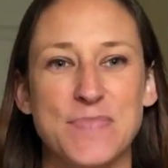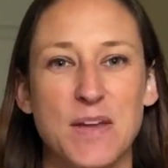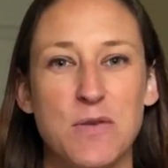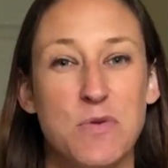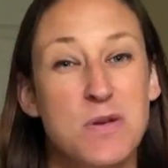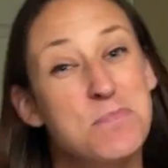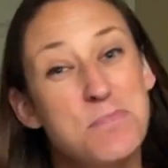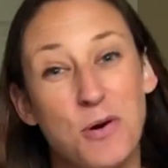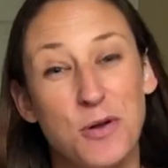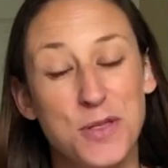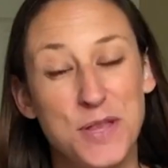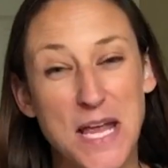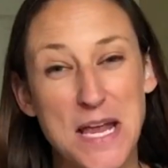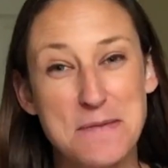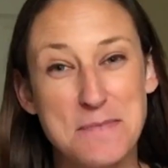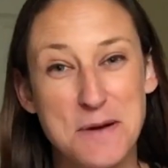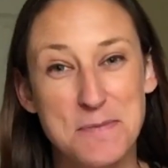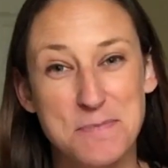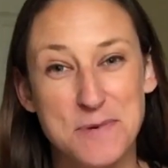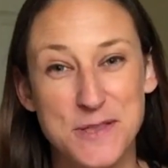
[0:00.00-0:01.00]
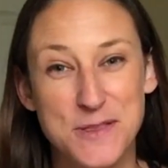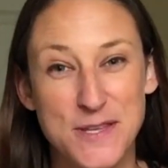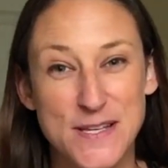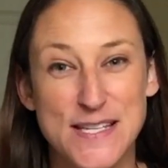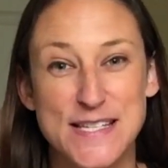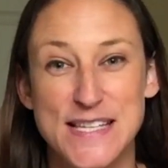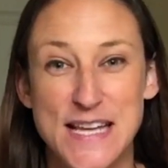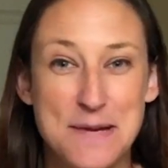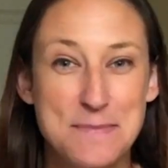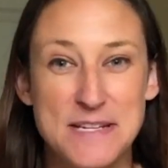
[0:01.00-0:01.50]
we both came up with the
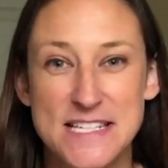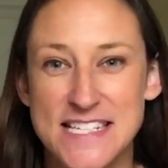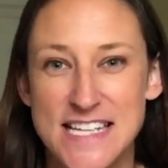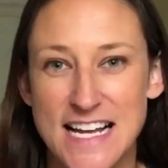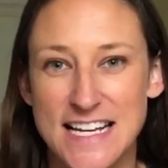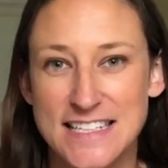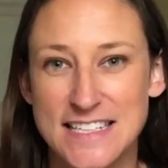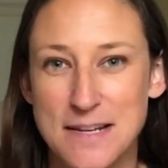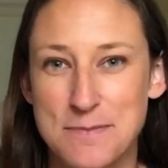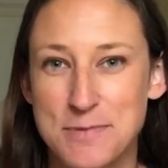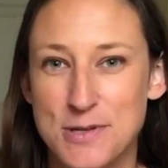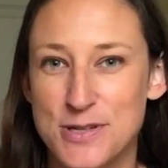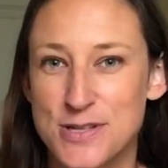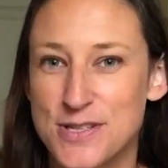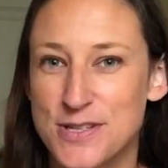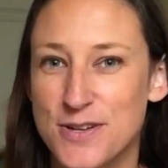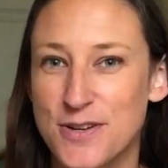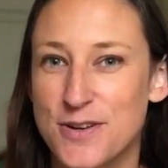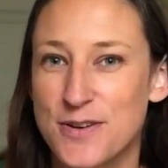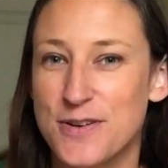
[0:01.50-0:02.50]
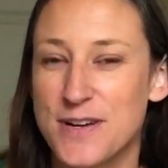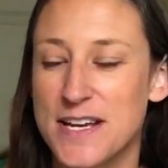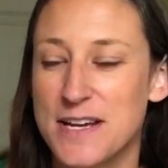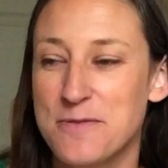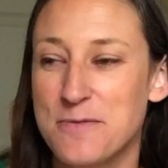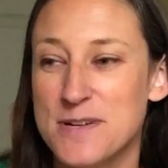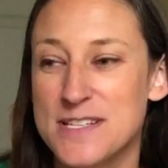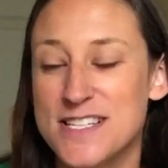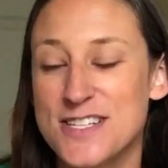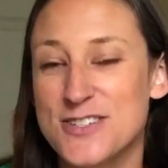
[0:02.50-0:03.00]
same exact number. So
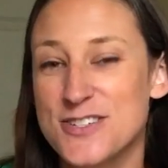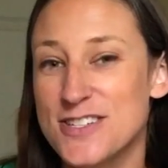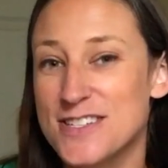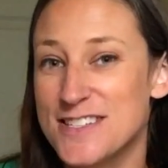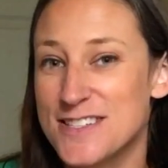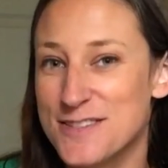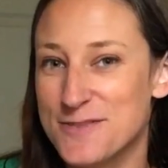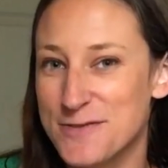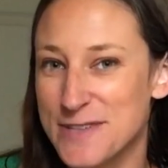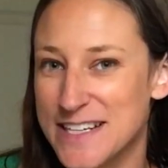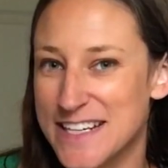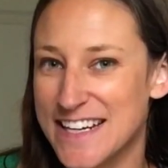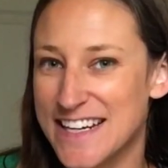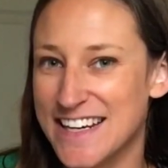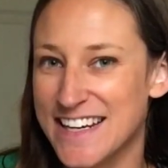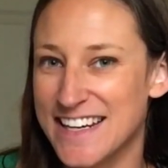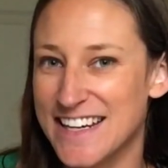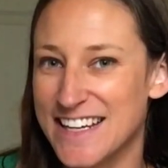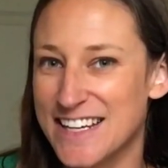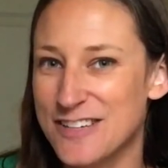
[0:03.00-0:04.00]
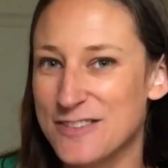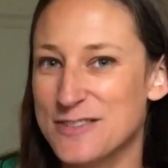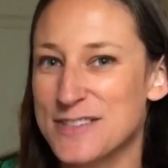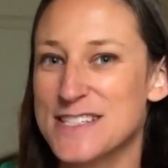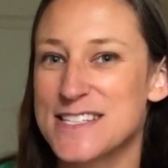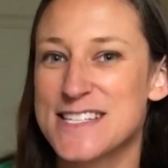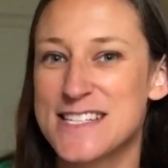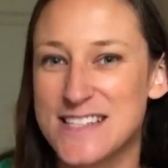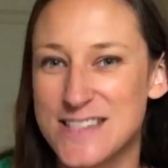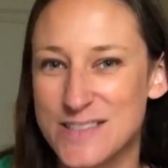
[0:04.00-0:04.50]
it wasn't just 3, it
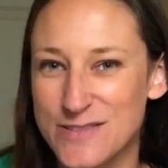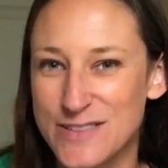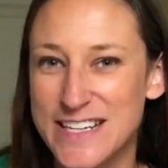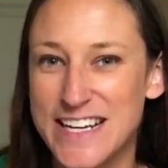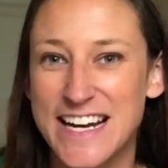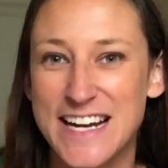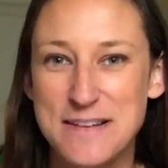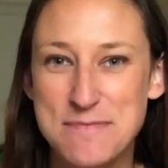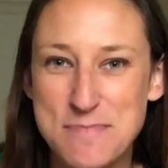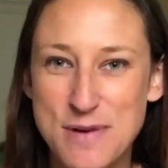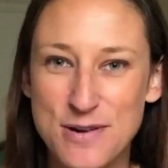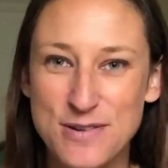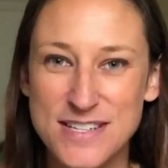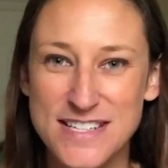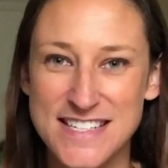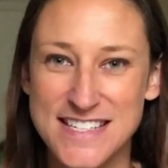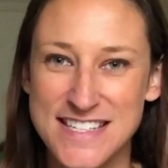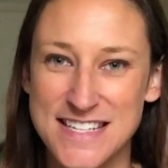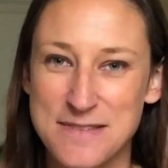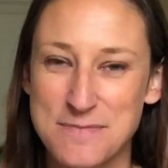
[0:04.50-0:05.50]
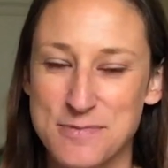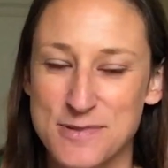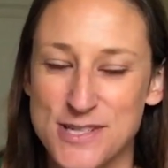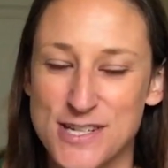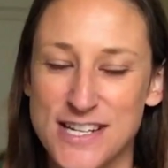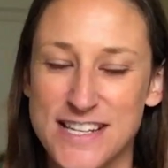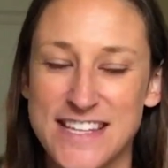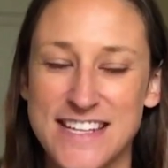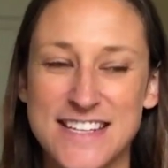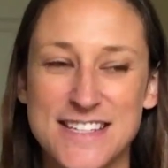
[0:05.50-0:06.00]
was 3 and a bonus tip,
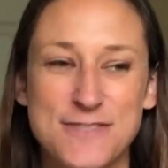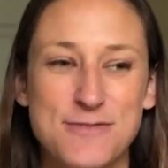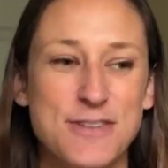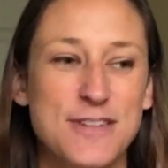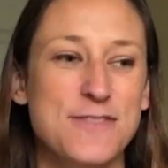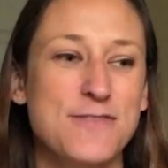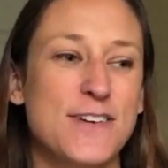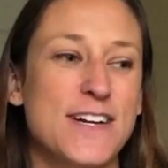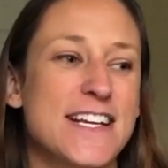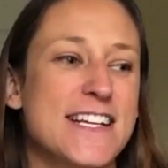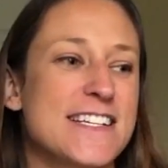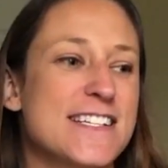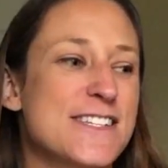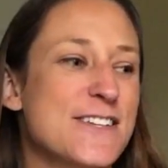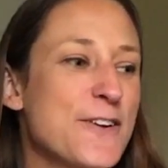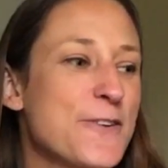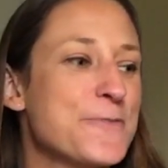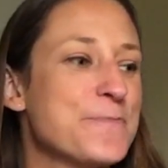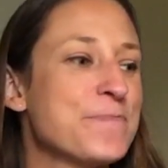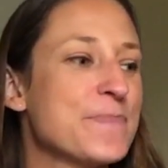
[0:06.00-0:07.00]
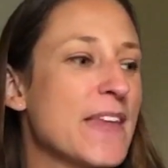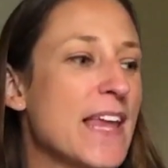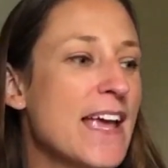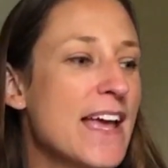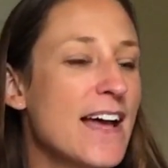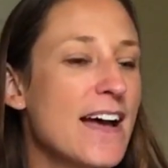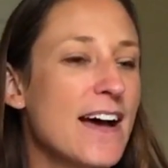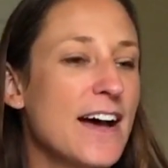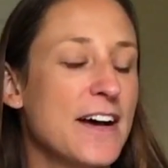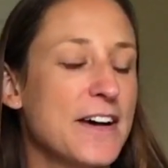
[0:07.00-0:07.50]
which I think is really funny. So
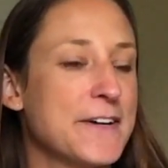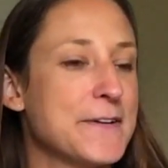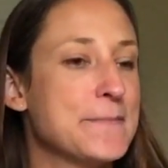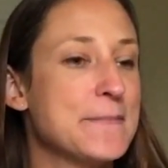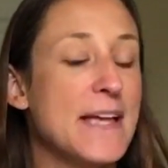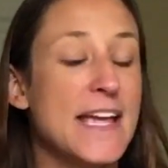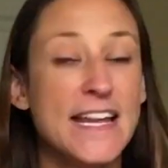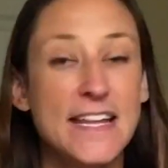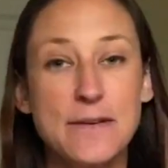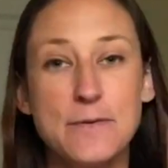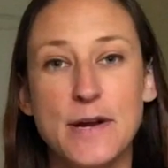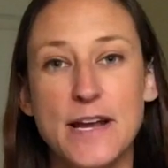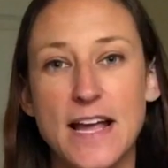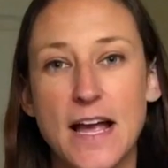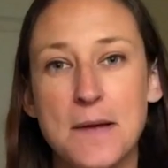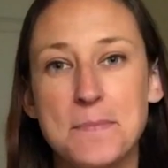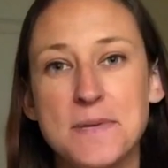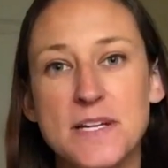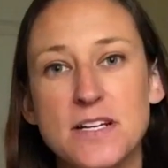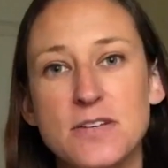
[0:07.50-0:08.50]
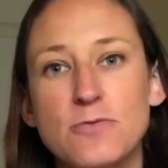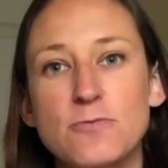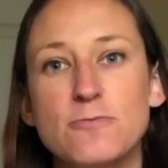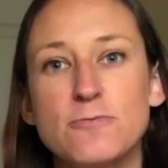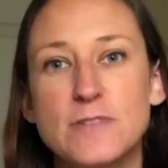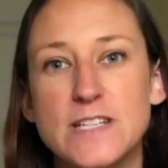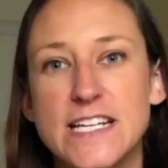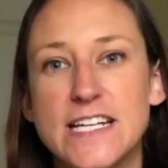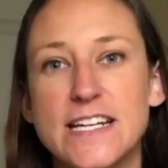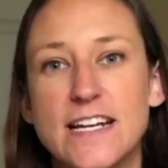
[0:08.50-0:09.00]
anyway, I'm
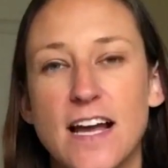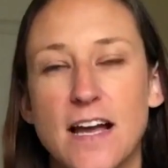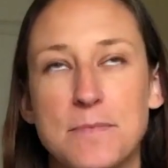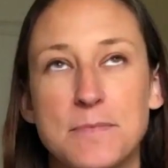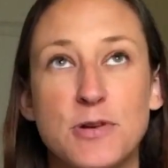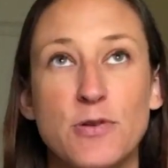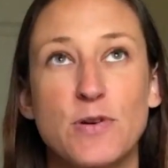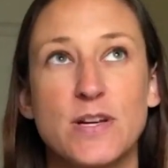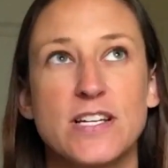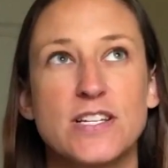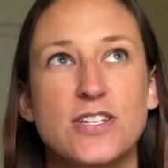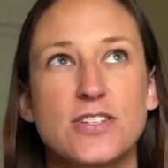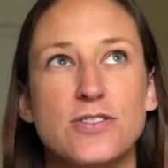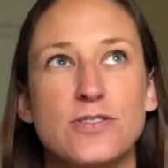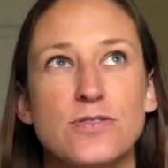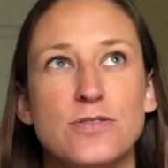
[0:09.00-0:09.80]
going